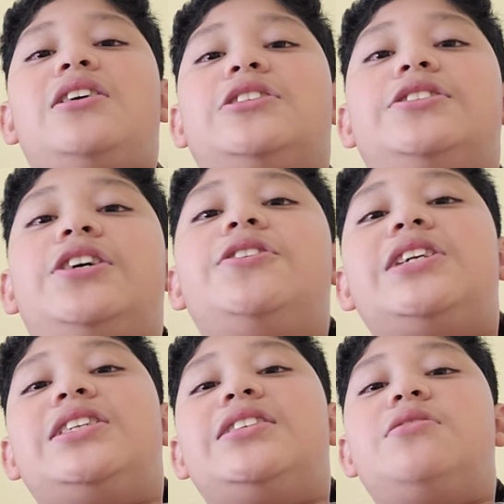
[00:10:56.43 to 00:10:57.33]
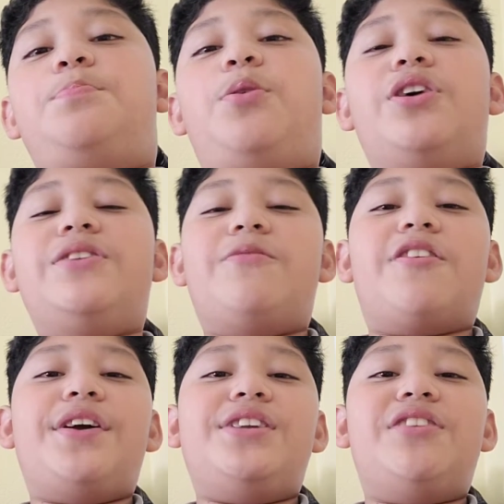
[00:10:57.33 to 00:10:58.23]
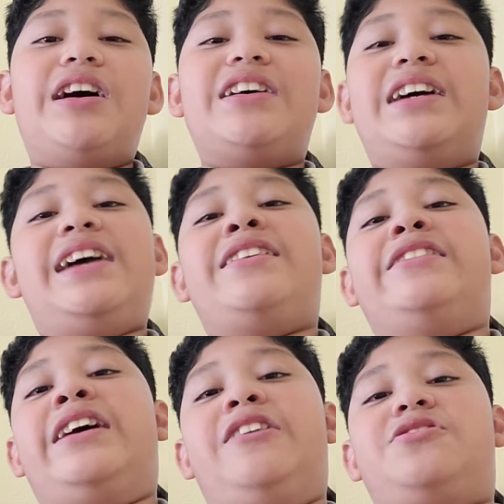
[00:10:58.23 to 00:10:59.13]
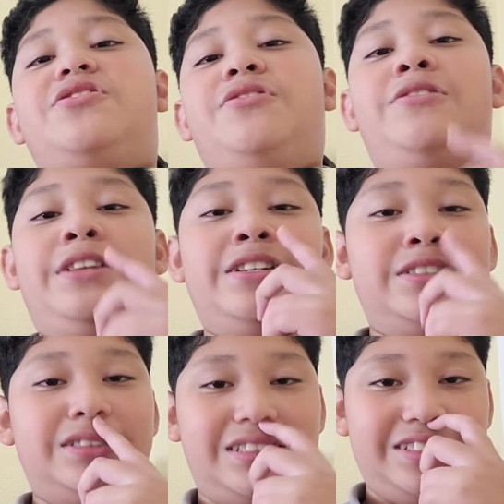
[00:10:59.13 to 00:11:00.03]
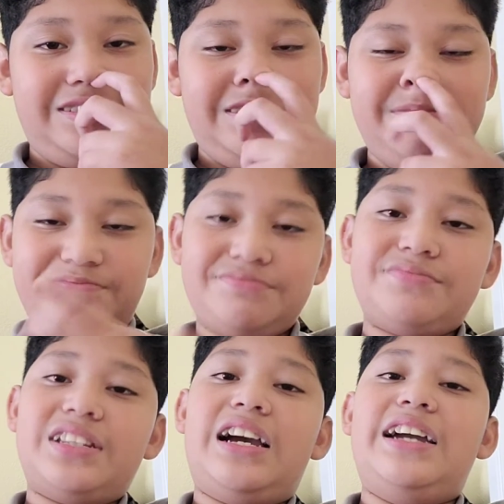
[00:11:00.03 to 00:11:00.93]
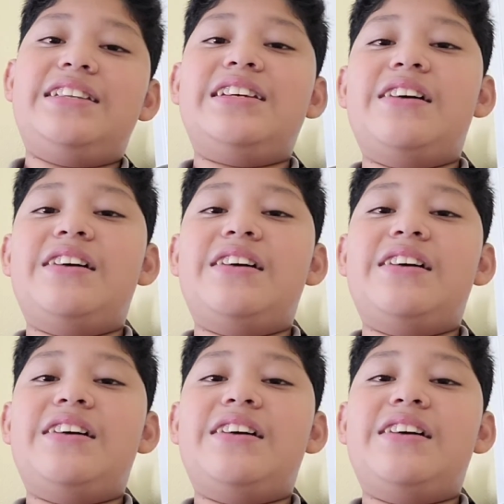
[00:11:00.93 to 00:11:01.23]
So this is the point where I know how to edit now. So I did